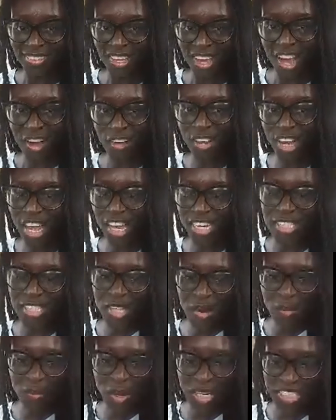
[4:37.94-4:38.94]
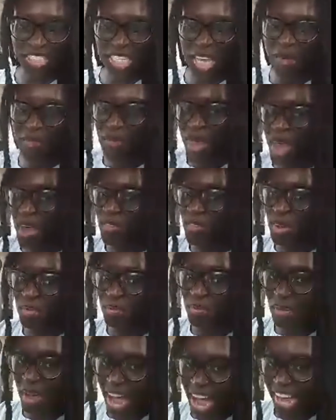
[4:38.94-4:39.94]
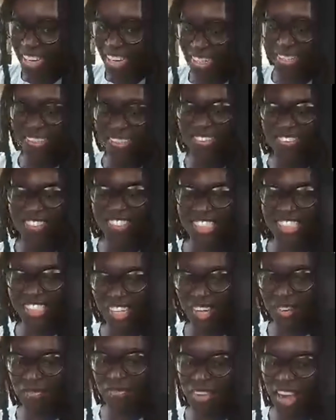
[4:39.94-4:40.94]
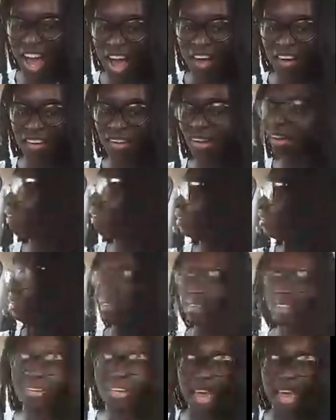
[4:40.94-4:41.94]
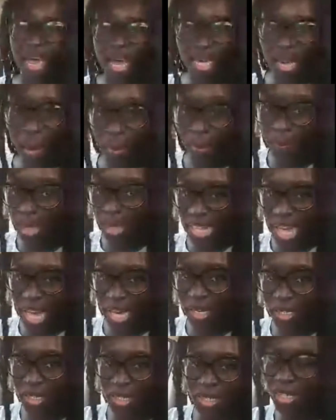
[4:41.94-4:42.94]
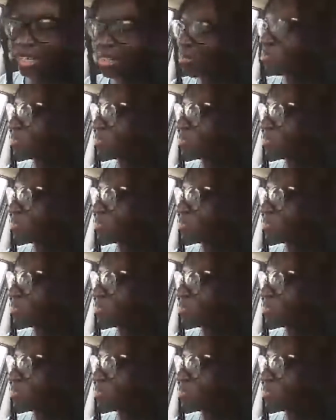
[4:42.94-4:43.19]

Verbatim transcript: Okay, so what's up, everybody? What's up, y'all? Ain't I'm blacker than a.